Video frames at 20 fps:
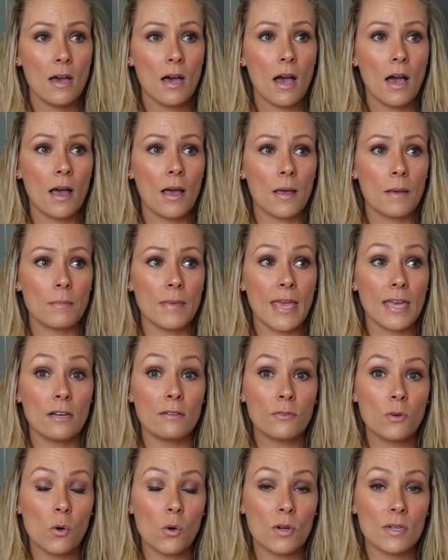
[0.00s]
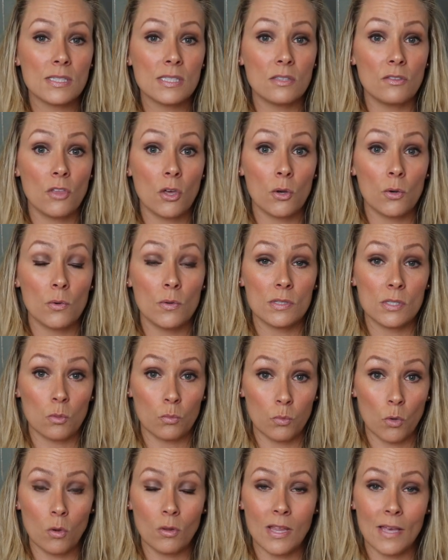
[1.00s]
Um, and of course, those
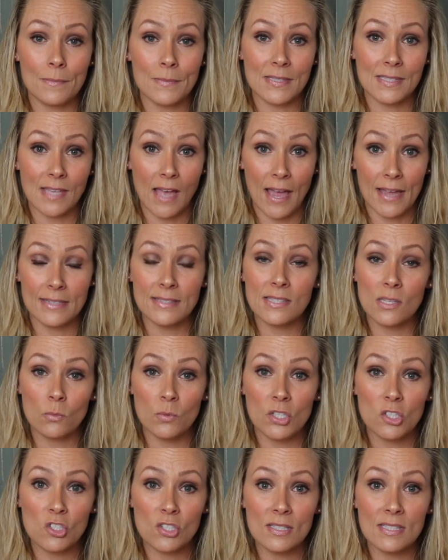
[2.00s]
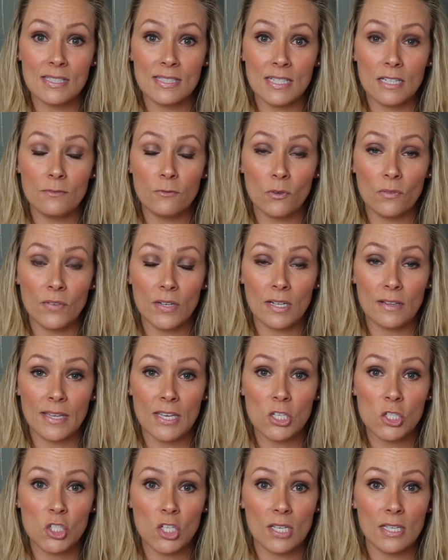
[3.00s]
roll up sides that we just did for
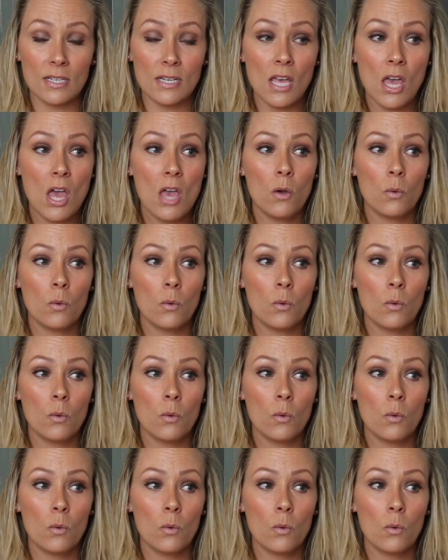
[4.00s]
ventilation,